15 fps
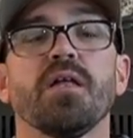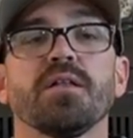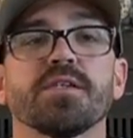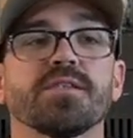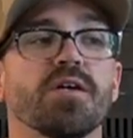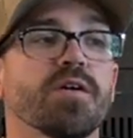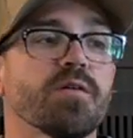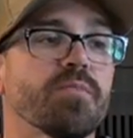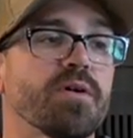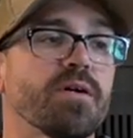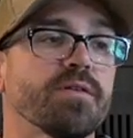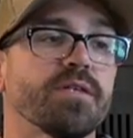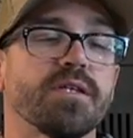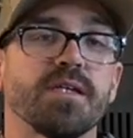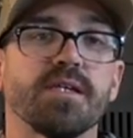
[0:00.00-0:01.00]
let's talk
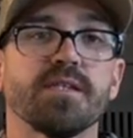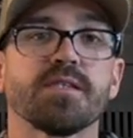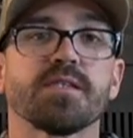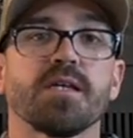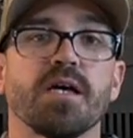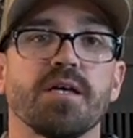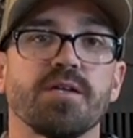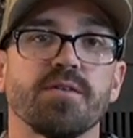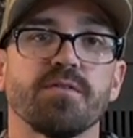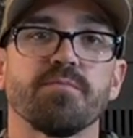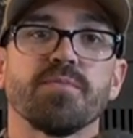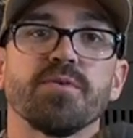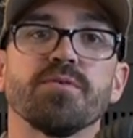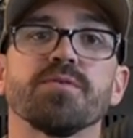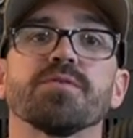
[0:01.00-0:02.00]
about the inside of the
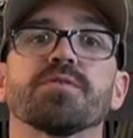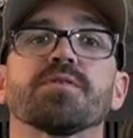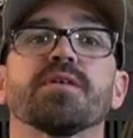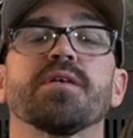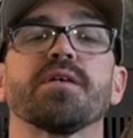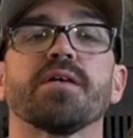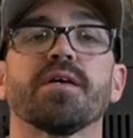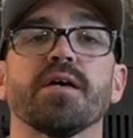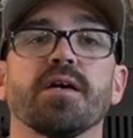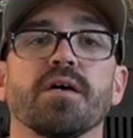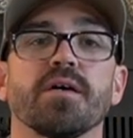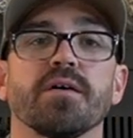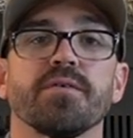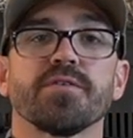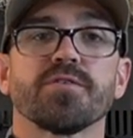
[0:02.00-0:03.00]
boots
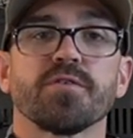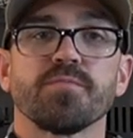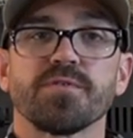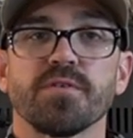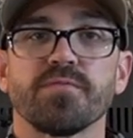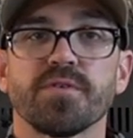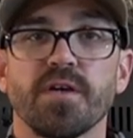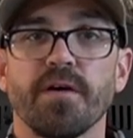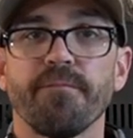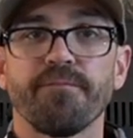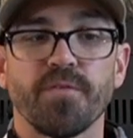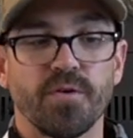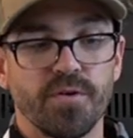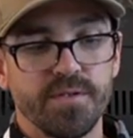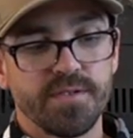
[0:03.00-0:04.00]
in terms of
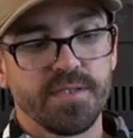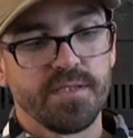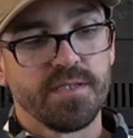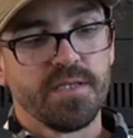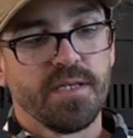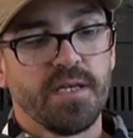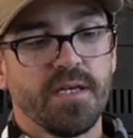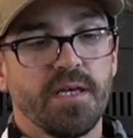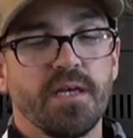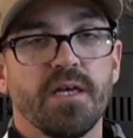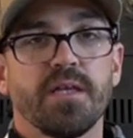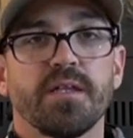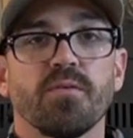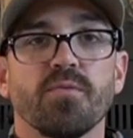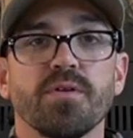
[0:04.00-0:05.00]
comfort.
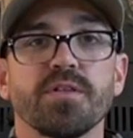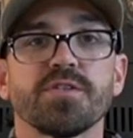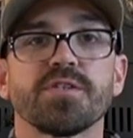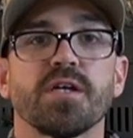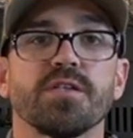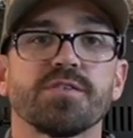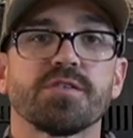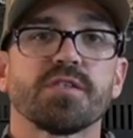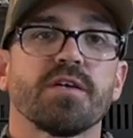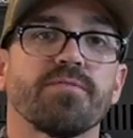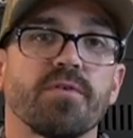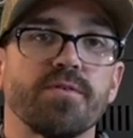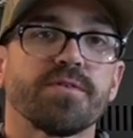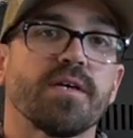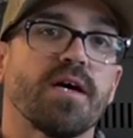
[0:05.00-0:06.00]
Now, one of the challenges I've
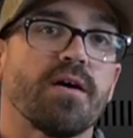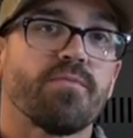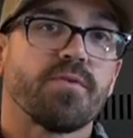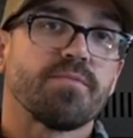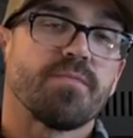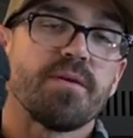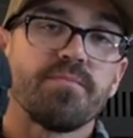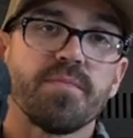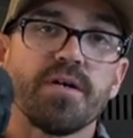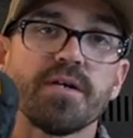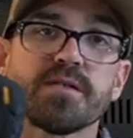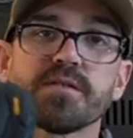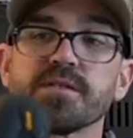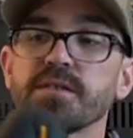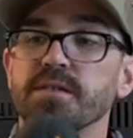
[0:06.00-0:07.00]
always had with my
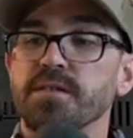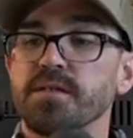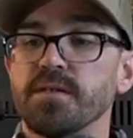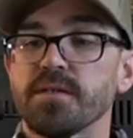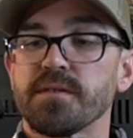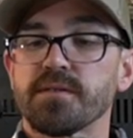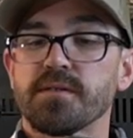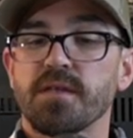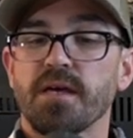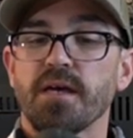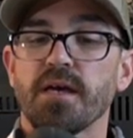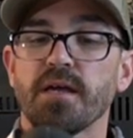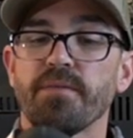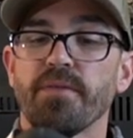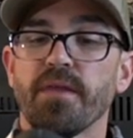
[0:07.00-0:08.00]
Mucks is
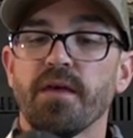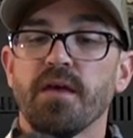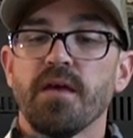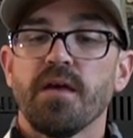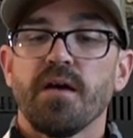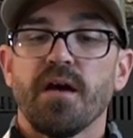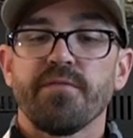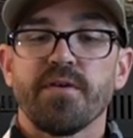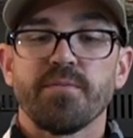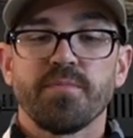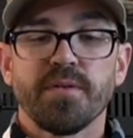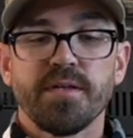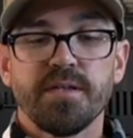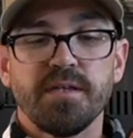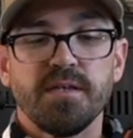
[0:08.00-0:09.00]
that I've had
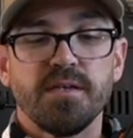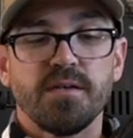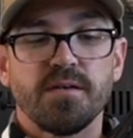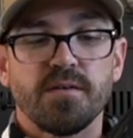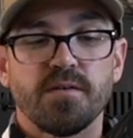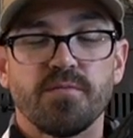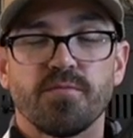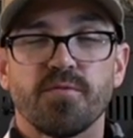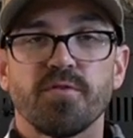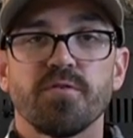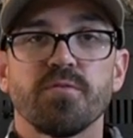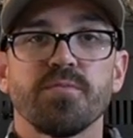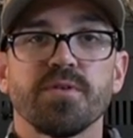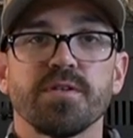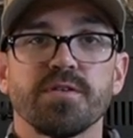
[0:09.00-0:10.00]
plenty of
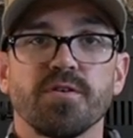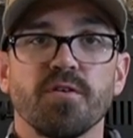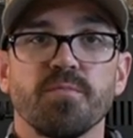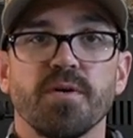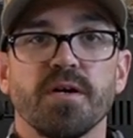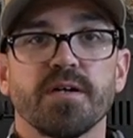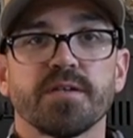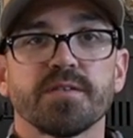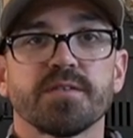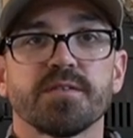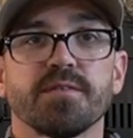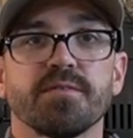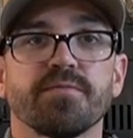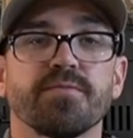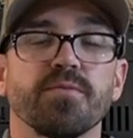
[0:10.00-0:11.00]
room in the toe box
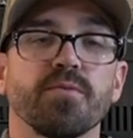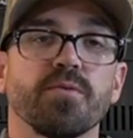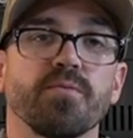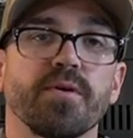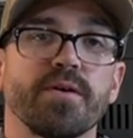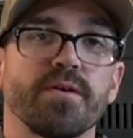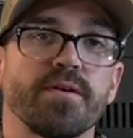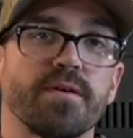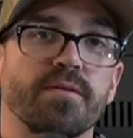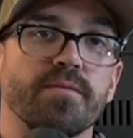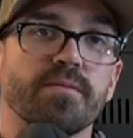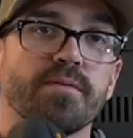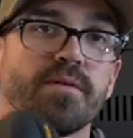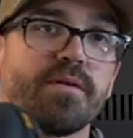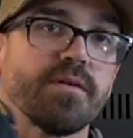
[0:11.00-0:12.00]
for
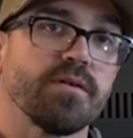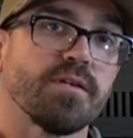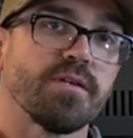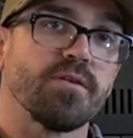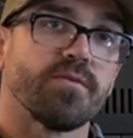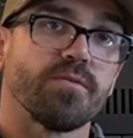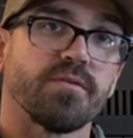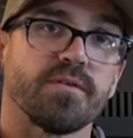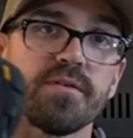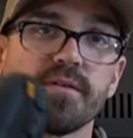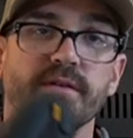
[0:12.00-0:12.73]
wearing, you know,